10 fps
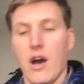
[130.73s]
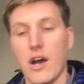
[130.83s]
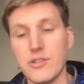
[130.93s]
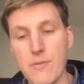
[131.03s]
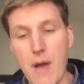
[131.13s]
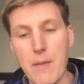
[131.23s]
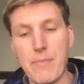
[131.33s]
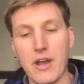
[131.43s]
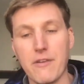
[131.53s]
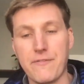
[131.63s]
Under my
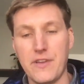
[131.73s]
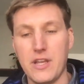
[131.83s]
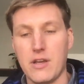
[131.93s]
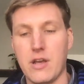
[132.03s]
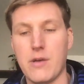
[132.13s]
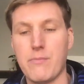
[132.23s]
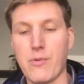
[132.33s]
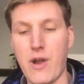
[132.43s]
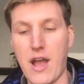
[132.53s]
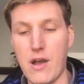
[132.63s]
bare feet,
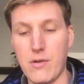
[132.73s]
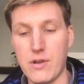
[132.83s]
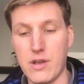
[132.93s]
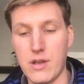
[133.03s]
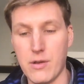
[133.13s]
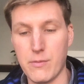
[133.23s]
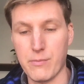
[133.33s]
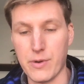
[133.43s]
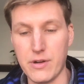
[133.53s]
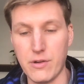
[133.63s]
brown,
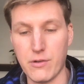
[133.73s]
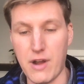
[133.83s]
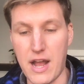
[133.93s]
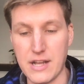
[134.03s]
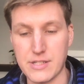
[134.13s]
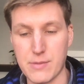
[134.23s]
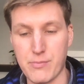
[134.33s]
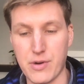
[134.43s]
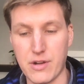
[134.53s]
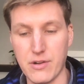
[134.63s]
brittle grass
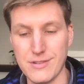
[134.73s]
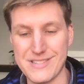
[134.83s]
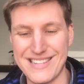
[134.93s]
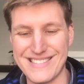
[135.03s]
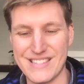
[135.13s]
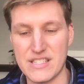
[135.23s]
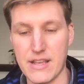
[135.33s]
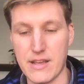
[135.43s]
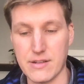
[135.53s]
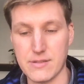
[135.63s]
prickles and
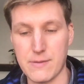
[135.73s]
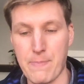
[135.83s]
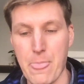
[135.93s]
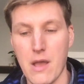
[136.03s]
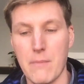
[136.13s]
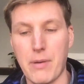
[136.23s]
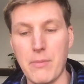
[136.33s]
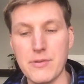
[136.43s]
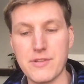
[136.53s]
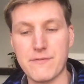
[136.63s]
stings.
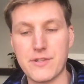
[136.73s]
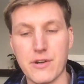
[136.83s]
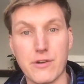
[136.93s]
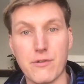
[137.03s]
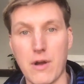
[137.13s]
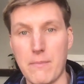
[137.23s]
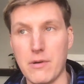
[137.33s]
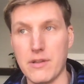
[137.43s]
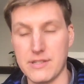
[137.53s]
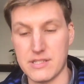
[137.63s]
Bubbles of dirt
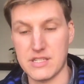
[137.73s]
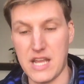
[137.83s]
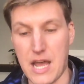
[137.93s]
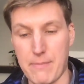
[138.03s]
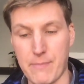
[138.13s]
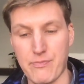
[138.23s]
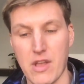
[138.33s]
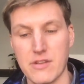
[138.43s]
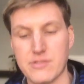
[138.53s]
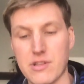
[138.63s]
crumble and snap.
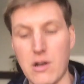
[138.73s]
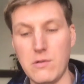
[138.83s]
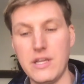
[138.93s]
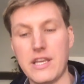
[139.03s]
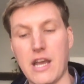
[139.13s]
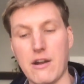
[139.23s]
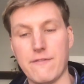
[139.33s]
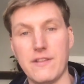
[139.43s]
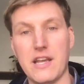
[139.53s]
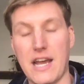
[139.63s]
Slowly,
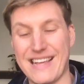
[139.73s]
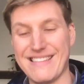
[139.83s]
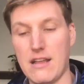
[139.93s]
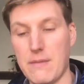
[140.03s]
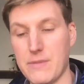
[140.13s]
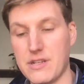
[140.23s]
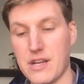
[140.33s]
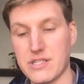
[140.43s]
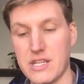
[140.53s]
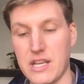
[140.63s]
carefully, I climb the
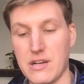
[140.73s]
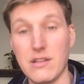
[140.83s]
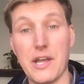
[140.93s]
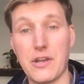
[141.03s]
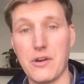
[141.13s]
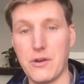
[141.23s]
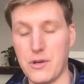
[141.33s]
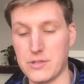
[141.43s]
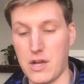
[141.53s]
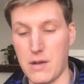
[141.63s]
dusty hill like
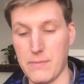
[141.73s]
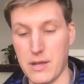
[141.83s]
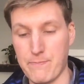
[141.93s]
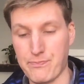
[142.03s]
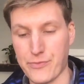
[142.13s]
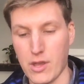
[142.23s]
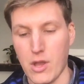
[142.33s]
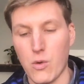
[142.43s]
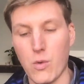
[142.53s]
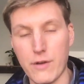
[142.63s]
Gogo taught me.
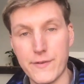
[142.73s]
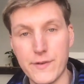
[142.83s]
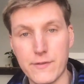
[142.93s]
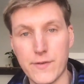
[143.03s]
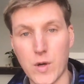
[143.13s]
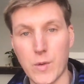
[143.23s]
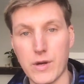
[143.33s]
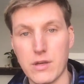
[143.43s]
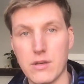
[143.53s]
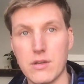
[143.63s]
1 foot
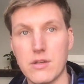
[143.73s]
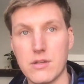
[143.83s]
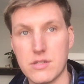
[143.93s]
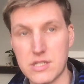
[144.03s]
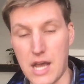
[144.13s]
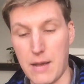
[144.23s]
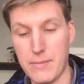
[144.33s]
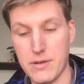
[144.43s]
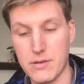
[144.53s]
forward, stop.